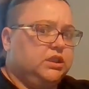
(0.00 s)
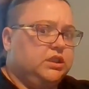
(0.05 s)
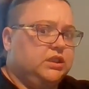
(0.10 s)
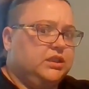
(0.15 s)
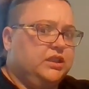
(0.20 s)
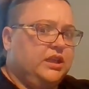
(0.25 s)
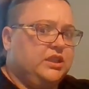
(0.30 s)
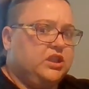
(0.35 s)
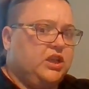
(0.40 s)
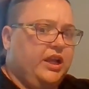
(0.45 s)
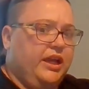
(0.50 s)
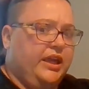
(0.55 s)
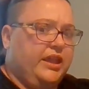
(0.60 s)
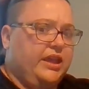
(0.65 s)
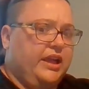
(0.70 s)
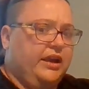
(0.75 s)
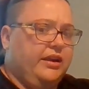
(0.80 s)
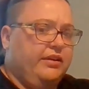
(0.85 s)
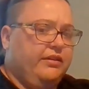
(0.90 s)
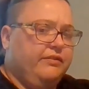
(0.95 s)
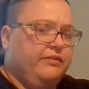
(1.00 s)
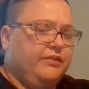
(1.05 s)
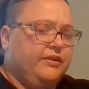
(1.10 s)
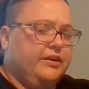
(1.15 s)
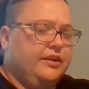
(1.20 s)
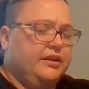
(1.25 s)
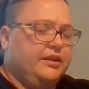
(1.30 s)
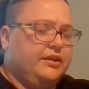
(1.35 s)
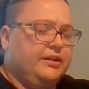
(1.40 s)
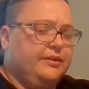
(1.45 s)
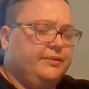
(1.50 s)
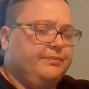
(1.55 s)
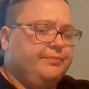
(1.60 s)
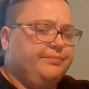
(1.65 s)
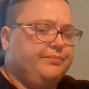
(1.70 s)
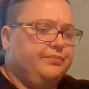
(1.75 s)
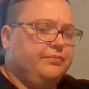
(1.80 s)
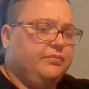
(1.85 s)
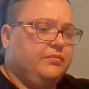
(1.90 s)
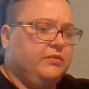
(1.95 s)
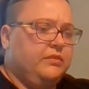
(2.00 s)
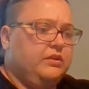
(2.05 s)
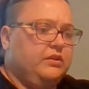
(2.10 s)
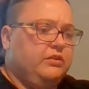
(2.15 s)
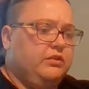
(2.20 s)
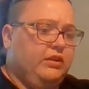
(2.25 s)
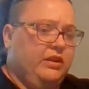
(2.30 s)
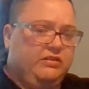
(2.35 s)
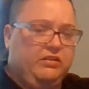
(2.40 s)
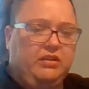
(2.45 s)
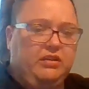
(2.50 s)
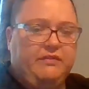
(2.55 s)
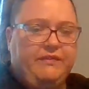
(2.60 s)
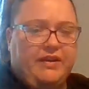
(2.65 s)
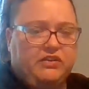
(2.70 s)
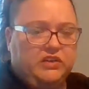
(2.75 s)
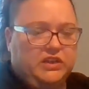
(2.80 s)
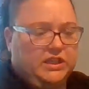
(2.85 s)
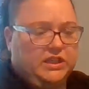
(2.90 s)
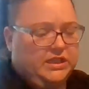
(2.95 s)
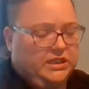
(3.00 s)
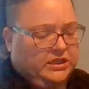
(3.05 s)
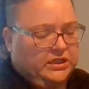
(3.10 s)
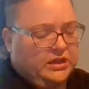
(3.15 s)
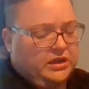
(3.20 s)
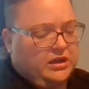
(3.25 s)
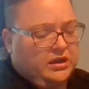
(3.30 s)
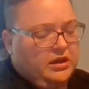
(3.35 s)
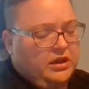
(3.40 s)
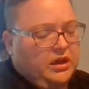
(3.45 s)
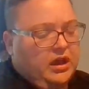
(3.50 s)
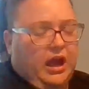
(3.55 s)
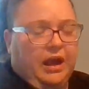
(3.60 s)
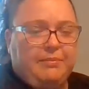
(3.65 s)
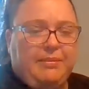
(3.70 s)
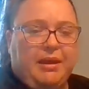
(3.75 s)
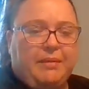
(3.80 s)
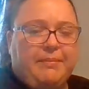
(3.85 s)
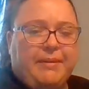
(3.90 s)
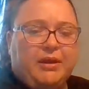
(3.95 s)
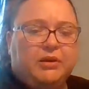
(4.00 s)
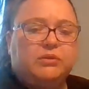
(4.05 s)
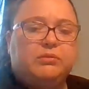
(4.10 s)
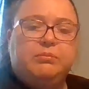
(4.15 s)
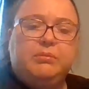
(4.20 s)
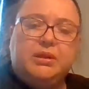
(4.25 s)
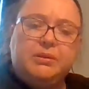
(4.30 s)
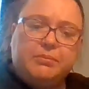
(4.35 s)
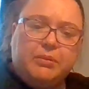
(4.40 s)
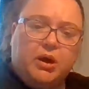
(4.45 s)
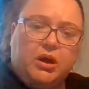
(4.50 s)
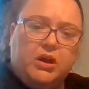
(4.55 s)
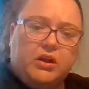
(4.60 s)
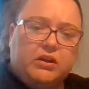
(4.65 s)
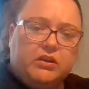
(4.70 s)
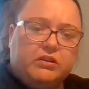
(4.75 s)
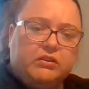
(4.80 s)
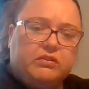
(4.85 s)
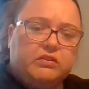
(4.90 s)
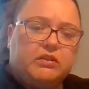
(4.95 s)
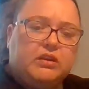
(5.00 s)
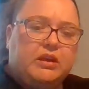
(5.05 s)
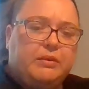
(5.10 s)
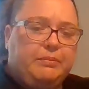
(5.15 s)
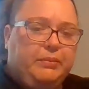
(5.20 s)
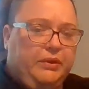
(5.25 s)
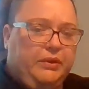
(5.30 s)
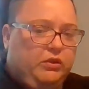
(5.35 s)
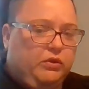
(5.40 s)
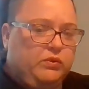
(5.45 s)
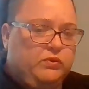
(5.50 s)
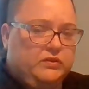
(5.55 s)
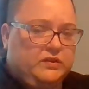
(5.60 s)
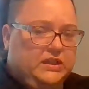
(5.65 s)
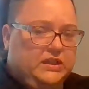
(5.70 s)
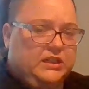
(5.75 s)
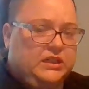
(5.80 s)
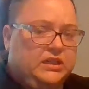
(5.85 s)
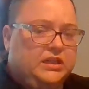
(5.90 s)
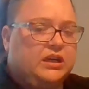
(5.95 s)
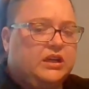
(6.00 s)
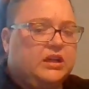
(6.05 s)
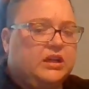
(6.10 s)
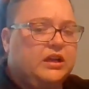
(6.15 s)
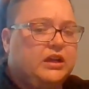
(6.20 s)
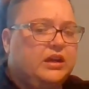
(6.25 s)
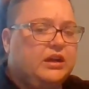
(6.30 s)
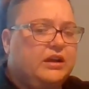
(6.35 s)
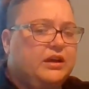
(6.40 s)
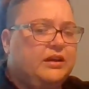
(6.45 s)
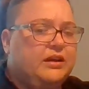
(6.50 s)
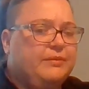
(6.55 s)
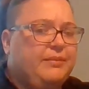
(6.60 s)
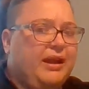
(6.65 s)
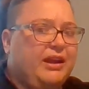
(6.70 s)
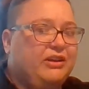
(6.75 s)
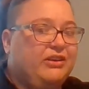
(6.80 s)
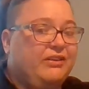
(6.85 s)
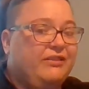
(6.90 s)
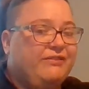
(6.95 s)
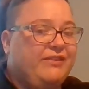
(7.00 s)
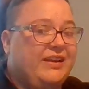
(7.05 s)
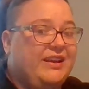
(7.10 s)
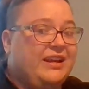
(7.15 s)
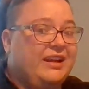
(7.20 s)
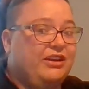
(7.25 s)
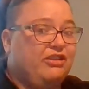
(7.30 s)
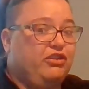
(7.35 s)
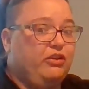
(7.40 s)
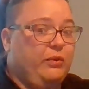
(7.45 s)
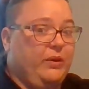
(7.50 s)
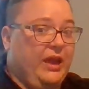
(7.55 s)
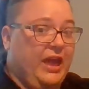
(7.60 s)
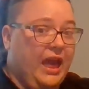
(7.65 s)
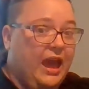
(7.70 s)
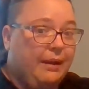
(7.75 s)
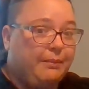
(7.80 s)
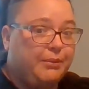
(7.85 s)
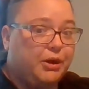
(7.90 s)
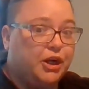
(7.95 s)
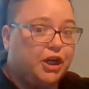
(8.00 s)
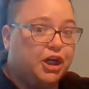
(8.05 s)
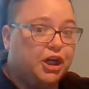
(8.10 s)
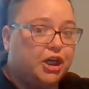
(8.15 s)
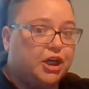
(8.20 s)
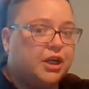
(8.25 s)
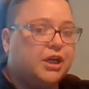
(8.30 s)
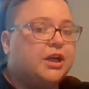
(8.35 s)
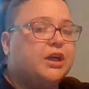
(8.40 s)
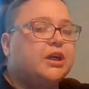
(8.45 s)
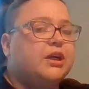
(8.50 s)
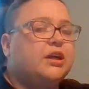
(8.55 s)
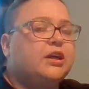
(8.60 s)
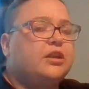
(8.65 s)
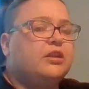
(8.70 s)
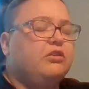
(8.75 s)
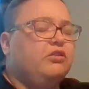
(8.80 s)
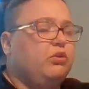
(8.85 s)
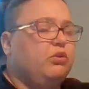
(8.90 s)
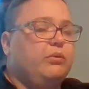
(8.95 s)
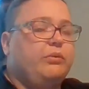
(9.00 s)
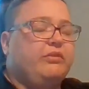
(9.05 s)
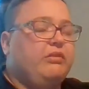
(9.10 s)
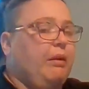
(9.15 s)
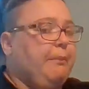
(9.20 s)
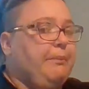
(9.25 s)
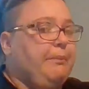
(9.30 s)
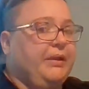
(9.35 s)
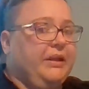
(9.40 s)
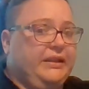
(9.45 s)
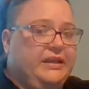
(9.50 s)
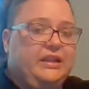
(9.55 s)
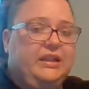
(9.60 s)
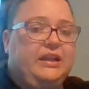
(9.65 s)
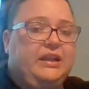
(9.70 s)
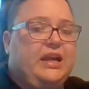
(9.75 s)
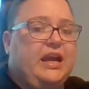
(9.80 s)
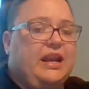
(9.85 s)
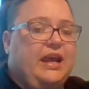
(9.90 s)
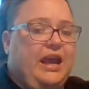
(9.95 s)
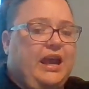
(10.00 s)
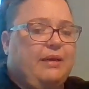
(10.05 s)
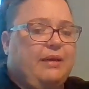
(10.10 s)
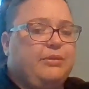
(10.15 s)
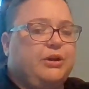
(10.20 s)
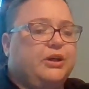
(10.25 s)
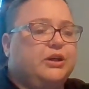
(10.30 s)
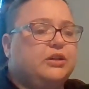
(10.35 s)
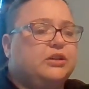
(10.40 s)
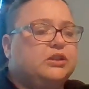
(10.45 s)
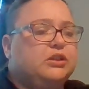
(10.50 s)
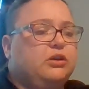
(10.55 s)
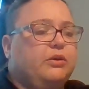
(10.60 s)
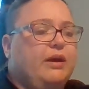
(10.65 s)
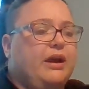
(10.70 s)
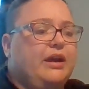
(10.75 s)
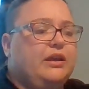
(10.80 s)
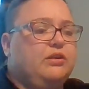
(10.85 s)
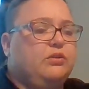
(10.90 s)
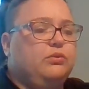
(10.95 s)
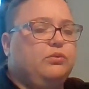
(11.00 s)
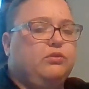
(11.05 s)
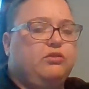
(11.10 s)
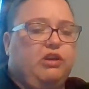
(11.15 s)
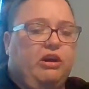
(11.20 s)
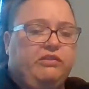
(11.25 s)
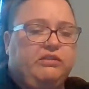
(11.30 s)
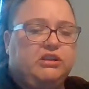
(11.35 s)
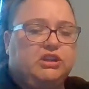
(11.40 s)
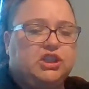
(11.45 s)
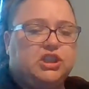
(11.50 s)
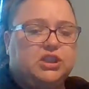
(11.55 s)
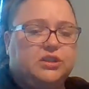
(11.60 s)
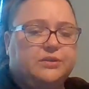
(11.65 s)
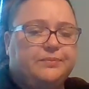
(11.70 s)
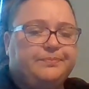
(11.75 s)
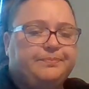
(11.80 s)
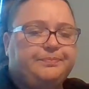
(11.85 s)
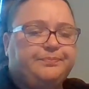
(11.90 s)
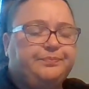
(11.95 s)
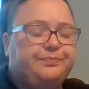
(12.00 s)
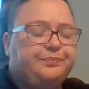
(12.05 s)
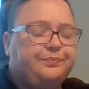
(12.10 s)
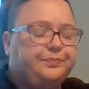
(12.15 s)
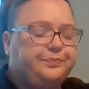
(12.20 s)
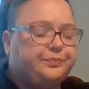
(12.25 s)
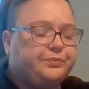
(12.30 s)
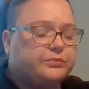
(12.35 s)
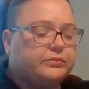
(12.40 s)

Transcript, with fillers: And that's all I can think of. Um, so that's the veggies. I make my own meatballs and put those in. Um, I couldn't find actually a hamburger store was completely out of hamburger, so I used sausage. Mm-hmm.